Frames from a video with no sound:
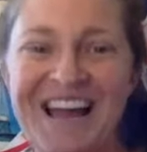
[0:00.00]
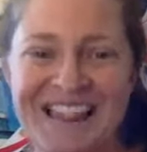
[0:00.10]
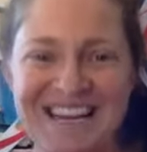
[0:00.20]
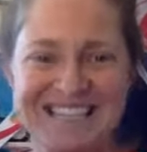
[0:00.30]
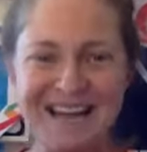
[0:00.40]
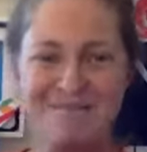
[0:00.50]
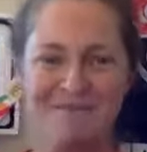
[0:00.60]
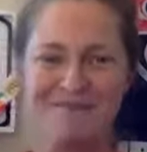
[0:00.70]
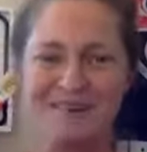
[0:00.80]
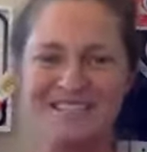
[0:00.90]
that type
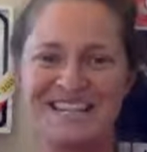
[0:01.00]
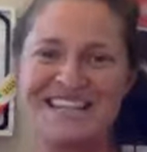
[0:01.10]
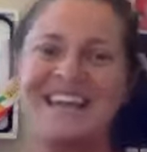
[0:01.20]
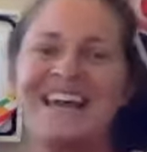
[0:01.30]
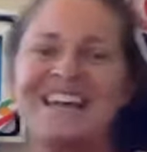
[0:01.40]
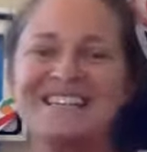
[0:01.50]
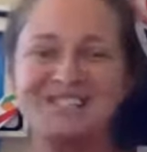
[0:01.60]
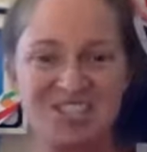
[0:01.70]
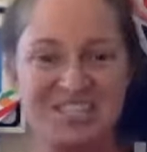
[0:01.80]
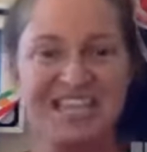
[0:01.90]
of person
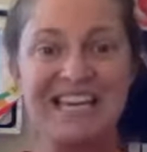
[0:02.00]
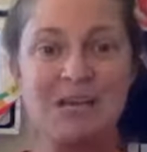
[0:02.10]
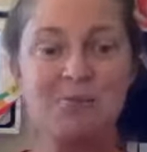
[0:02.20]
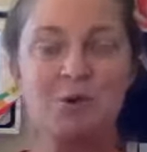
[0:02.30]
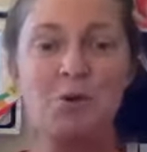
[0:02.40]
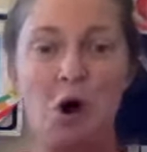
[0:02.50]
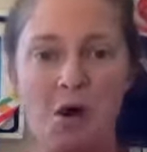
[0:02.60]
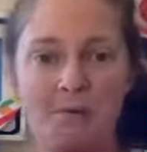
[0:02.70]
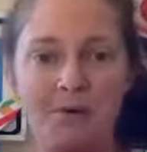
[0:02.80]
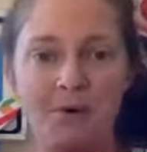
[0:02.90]
just to keep you
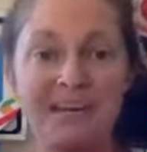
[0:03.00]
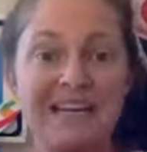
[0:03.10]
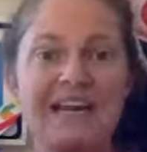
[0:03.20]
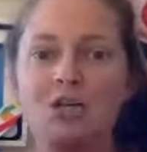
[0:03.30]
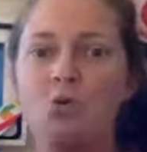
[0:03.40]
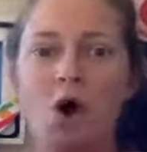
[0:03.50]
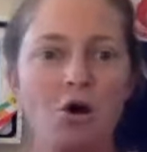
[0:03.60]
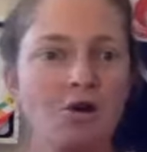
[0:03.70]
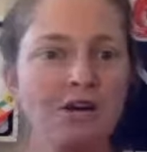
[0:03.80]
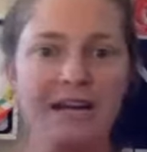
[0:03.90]
on point and you
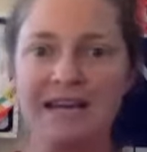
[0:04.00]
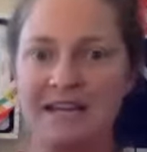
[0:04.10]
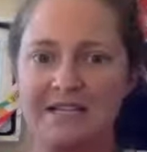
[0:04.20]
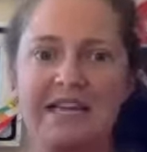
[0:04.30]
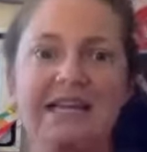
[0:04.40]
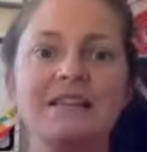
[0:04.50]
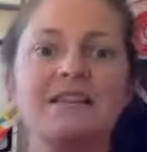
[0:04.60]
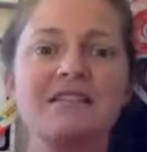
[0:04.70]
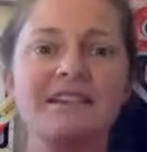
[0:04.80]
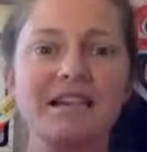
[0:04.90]
are again taking the
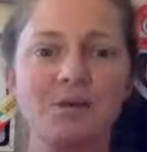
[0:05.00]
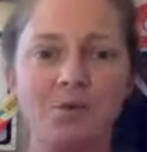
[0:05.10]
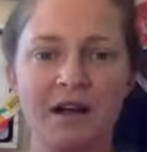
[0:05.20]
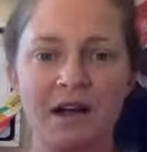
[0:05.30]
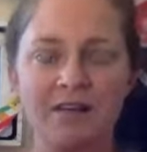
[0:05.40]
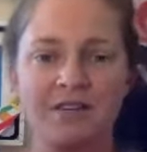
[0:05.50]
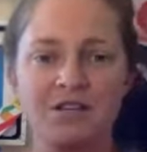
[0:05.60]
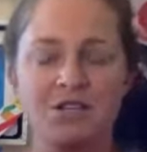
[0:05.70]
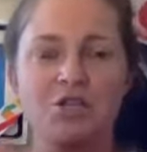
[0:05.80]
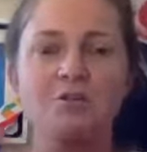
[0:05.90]
thinking work out of
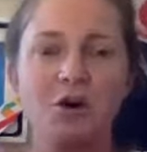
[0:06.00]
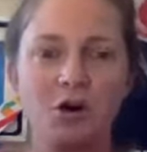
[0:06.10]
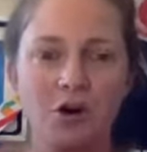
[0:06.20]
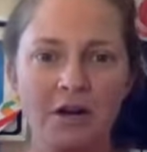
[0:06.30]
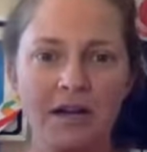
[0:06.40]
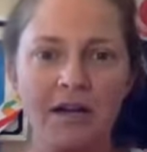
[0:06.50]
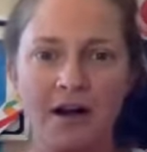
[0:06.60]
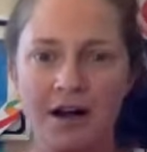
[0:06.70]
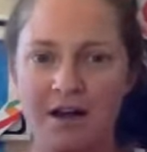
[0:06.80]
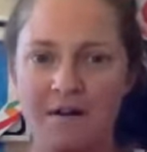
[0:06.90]
this you've already
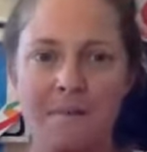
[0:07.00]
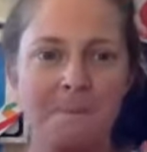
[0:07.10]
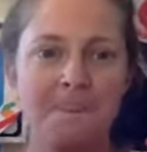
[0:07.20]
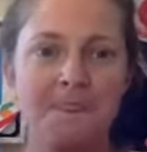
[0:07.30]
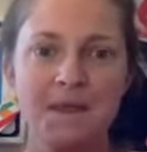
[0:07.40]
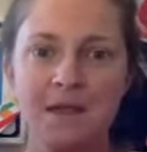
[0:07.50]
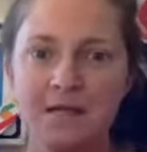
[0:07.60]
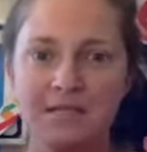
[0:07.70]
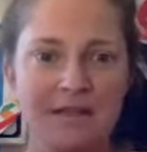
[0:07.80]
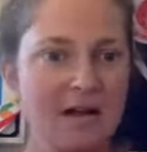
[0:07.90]
got
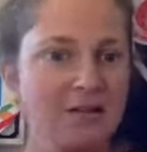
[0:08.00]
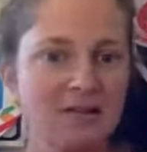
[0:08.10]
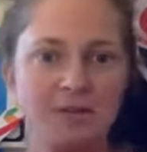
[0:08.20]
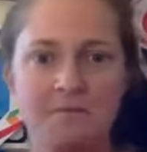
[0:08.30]
down to the